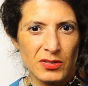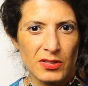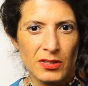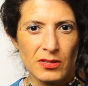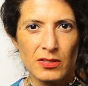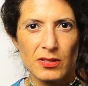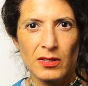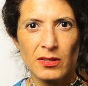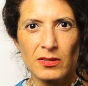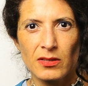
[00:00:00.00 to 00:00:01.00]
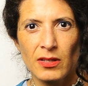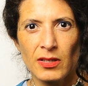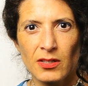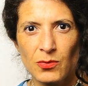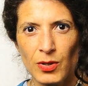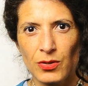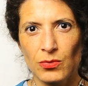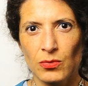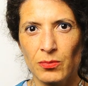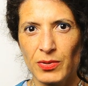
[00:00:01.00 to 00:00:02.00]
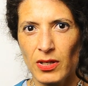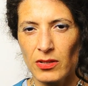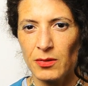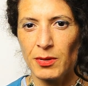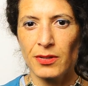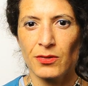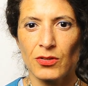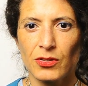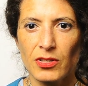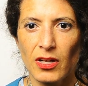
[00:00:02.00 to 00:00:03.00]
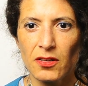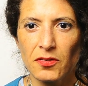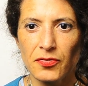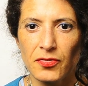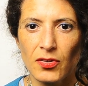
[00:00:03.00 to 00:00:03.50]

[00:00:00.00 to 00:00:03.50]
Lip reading: It's a nice way to be activating yourself